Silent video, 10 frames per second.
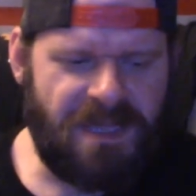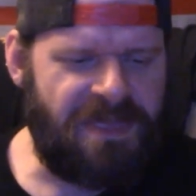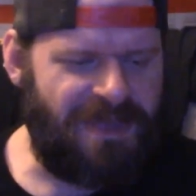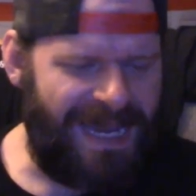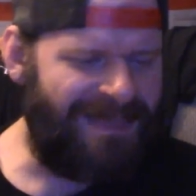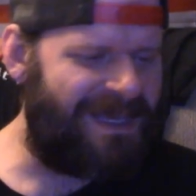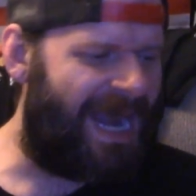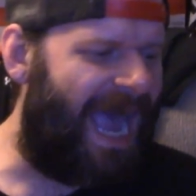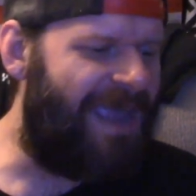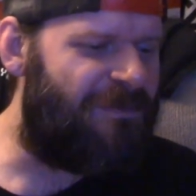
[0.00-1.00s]
the thing that
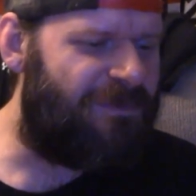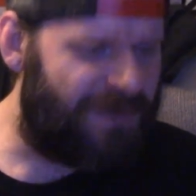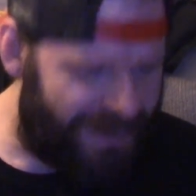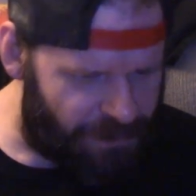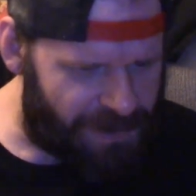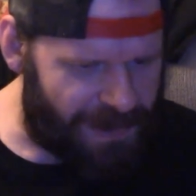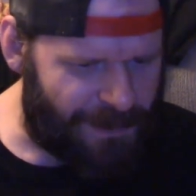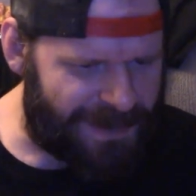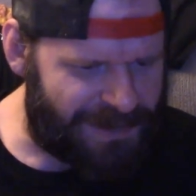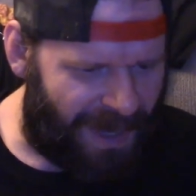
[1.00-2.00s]
I have literally
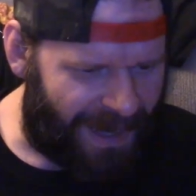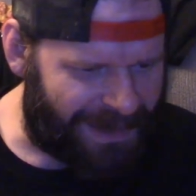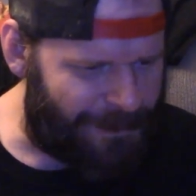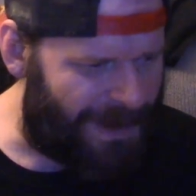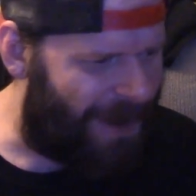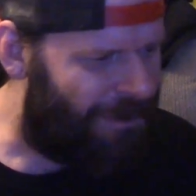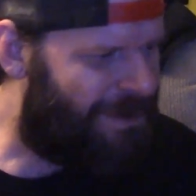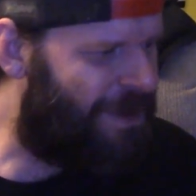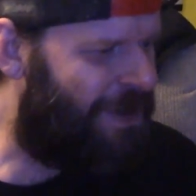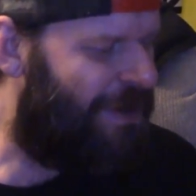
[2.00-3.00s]
been talking
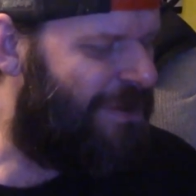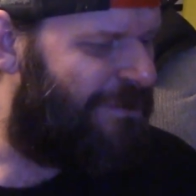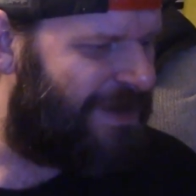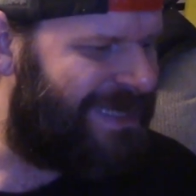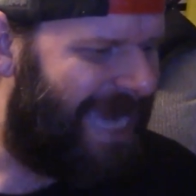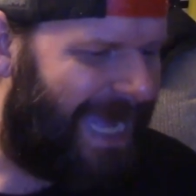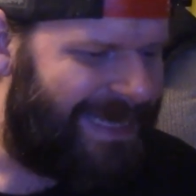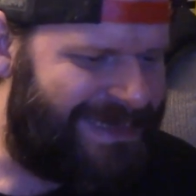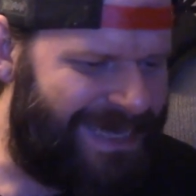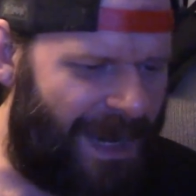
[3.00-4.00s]
about for
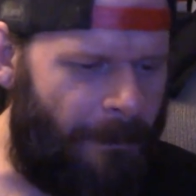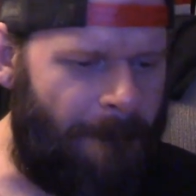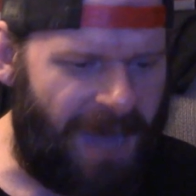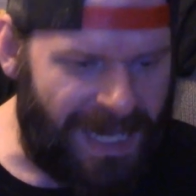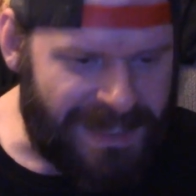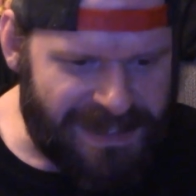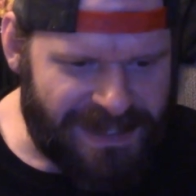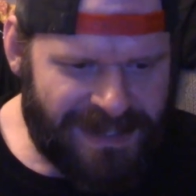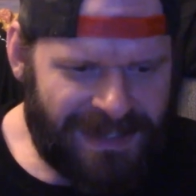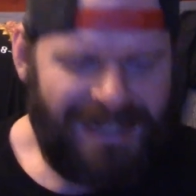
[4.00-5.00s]
goddamn
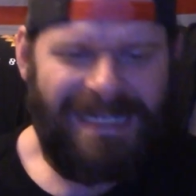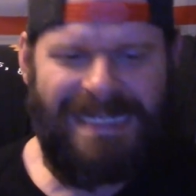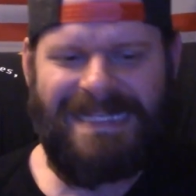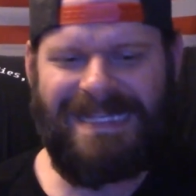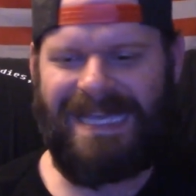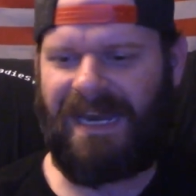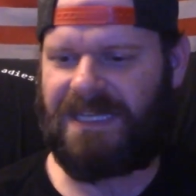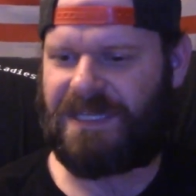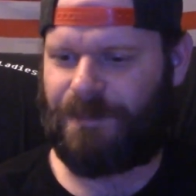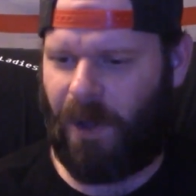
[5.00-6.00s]
months is that a
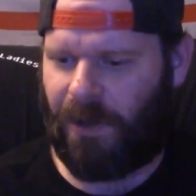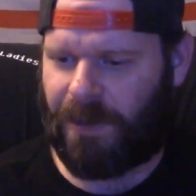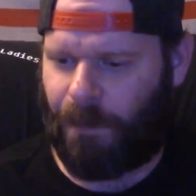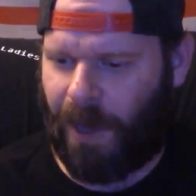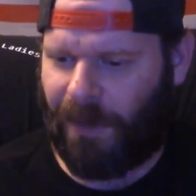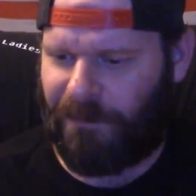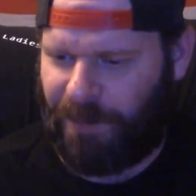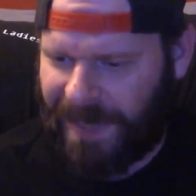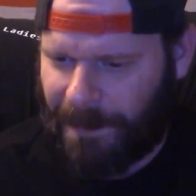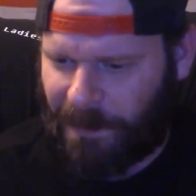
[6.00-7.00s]
small cabal of
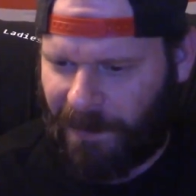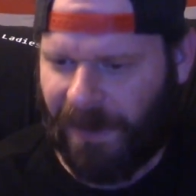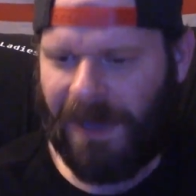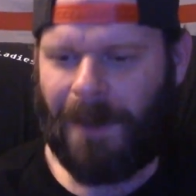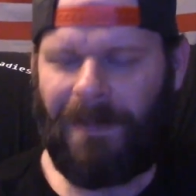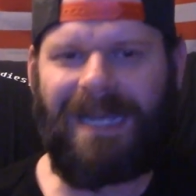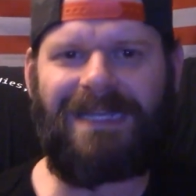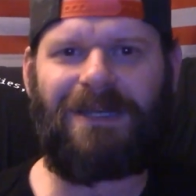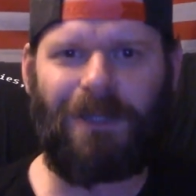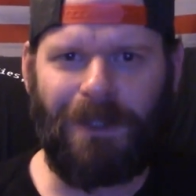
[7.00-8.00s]
people
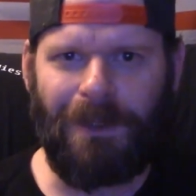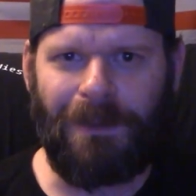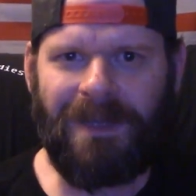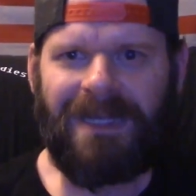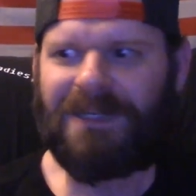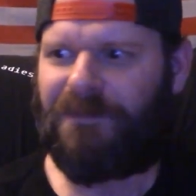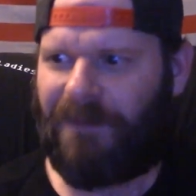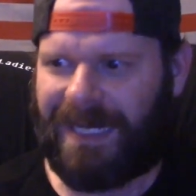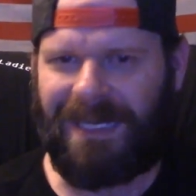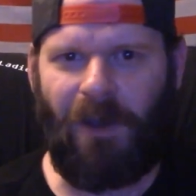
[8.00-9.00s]
might collude to
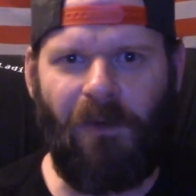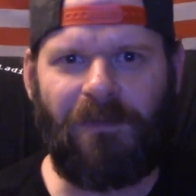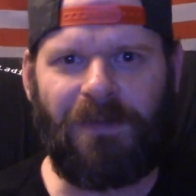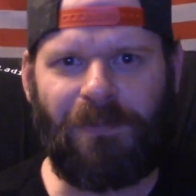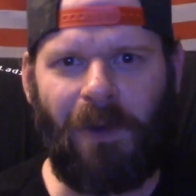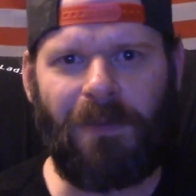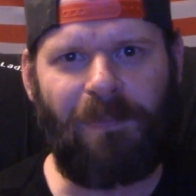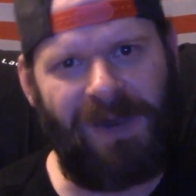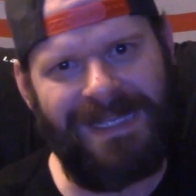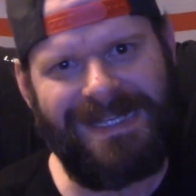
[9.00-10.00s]
fucking overthrow the
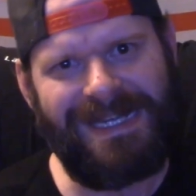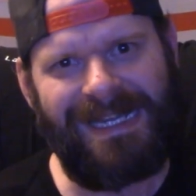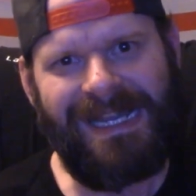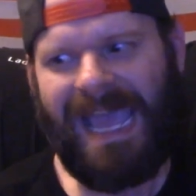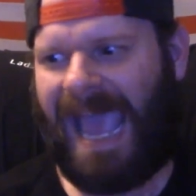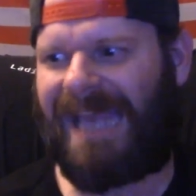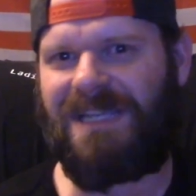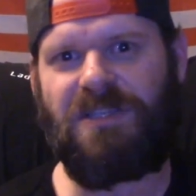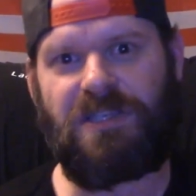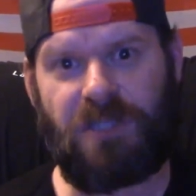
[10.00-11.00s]
president and
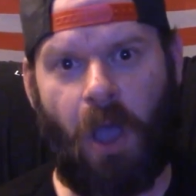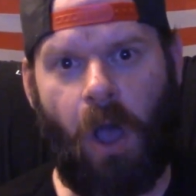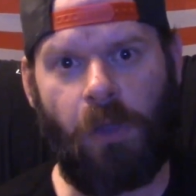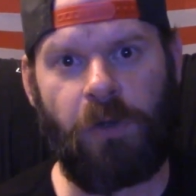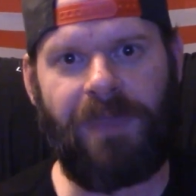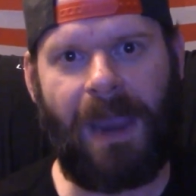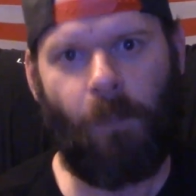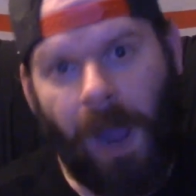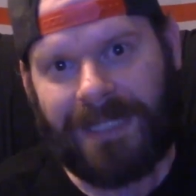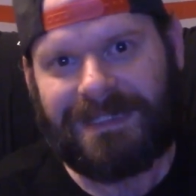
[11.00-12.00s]
install who they
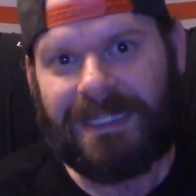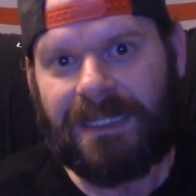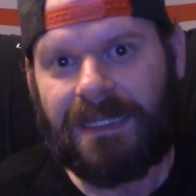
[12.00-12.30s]
want.